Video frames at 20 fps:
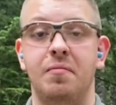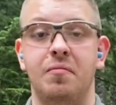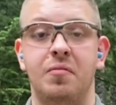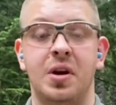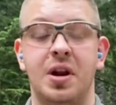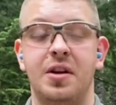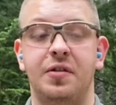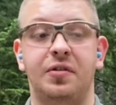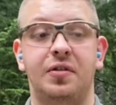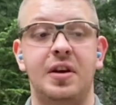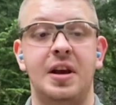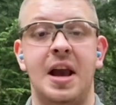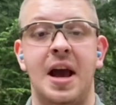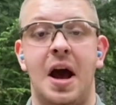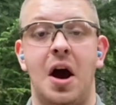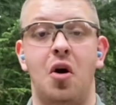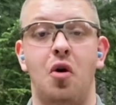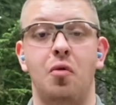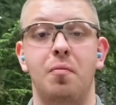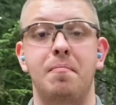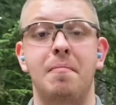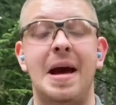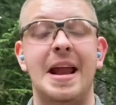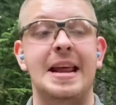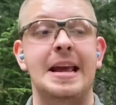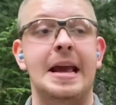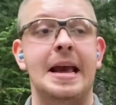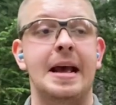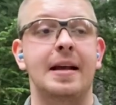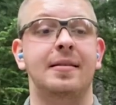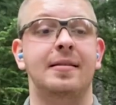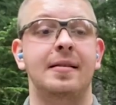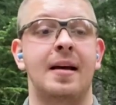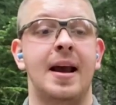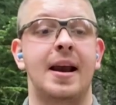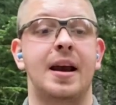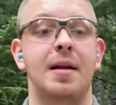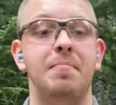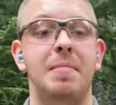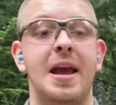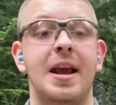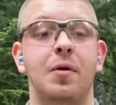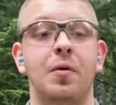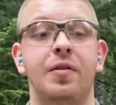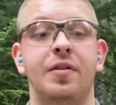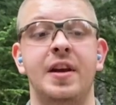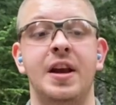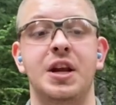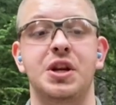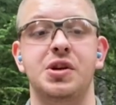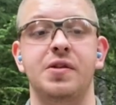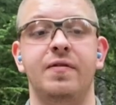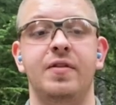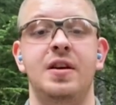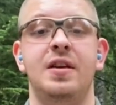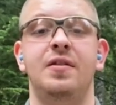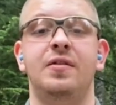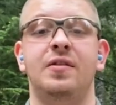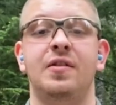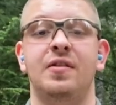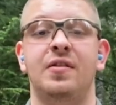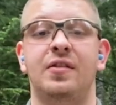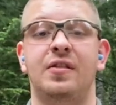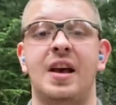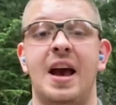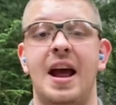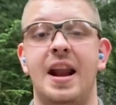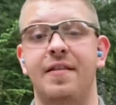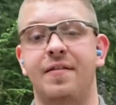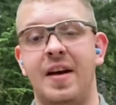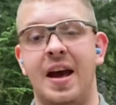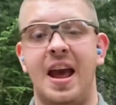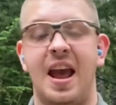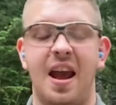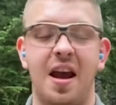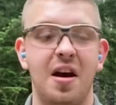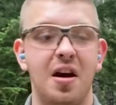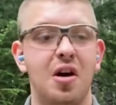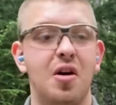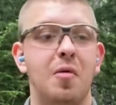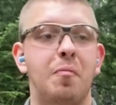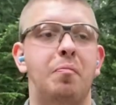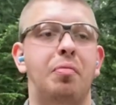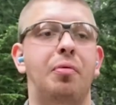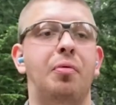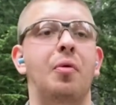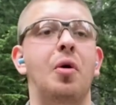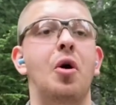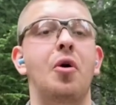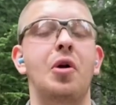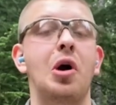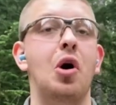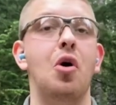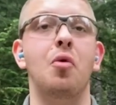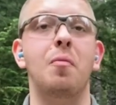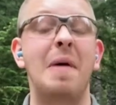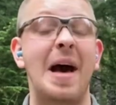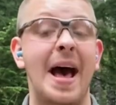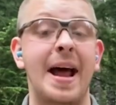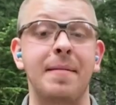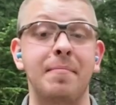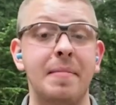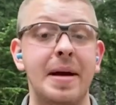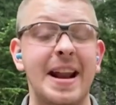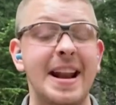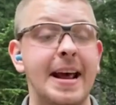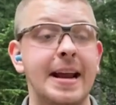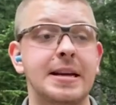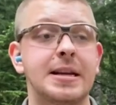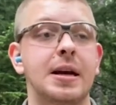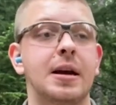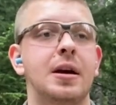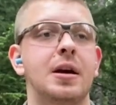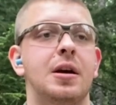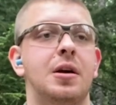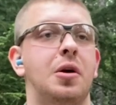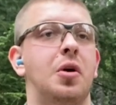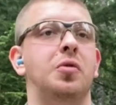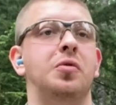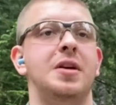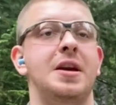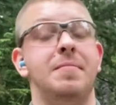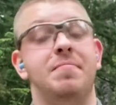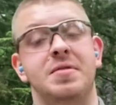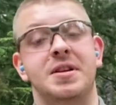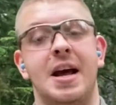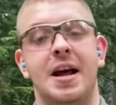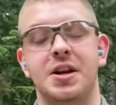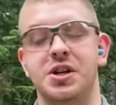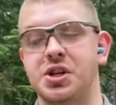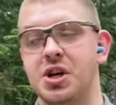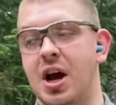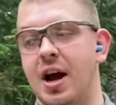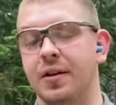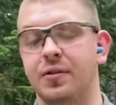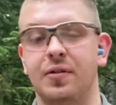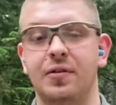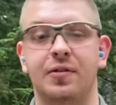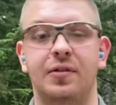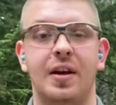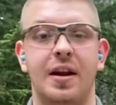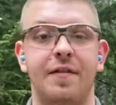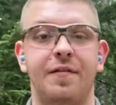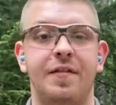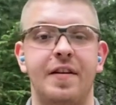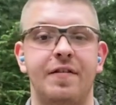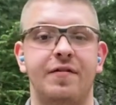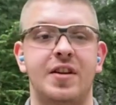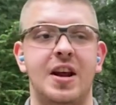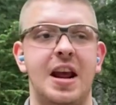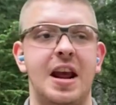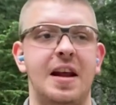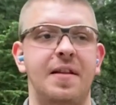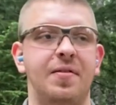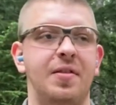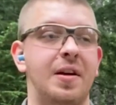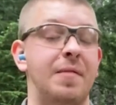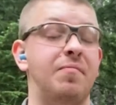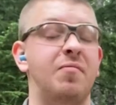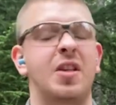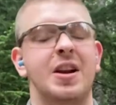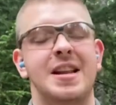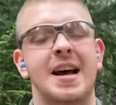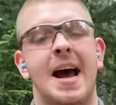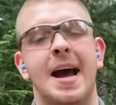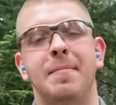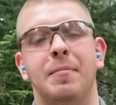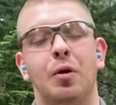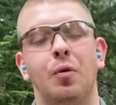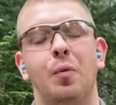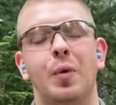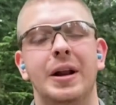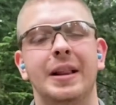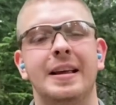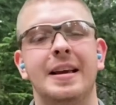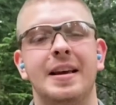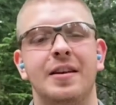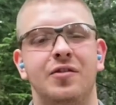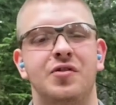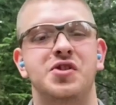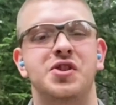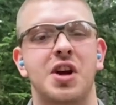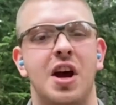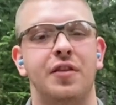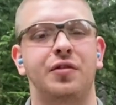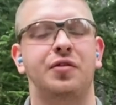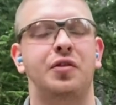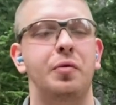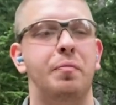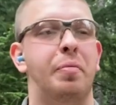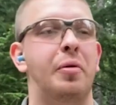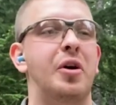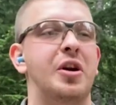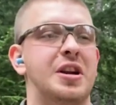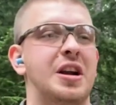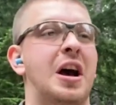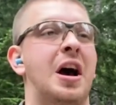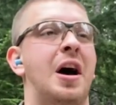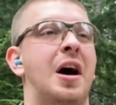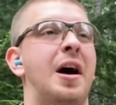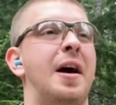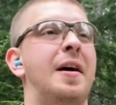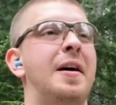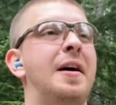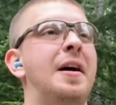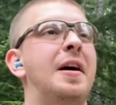Gonna see how many hits I can make with each of these. This is kind of a proto Mad Minute, only 10 shots instead of 15. The, the timer really is just to put a,